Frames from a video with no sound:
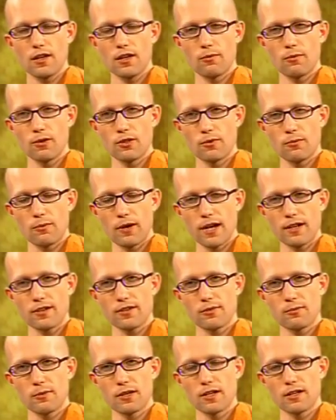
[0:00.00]
when you
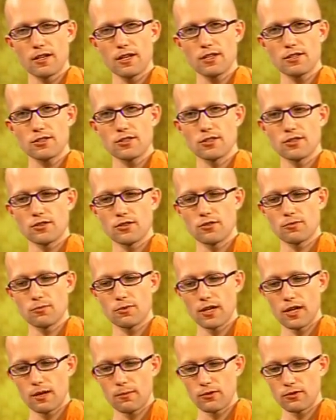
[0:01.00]
practice meditation, you'll
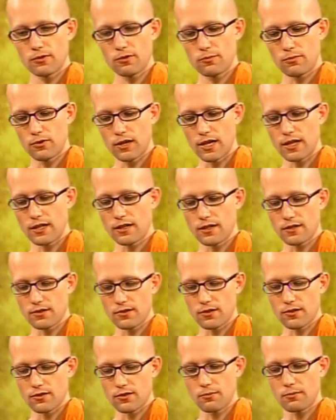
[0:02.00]
be able to break
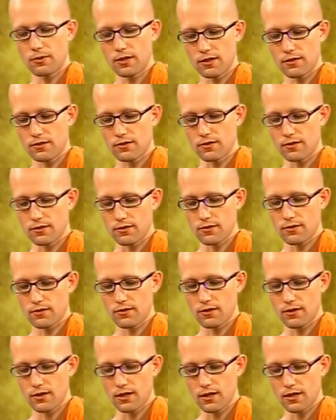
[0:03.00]
this into pieces.
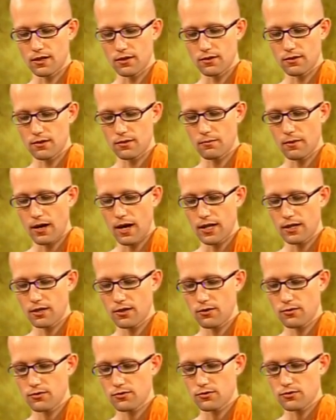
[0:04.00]
The, the
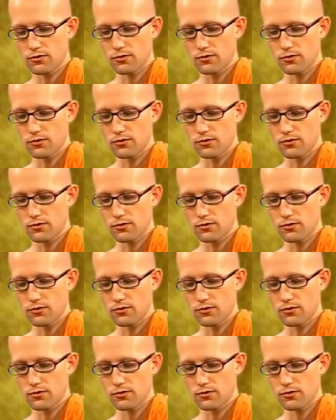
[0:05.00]
mind goes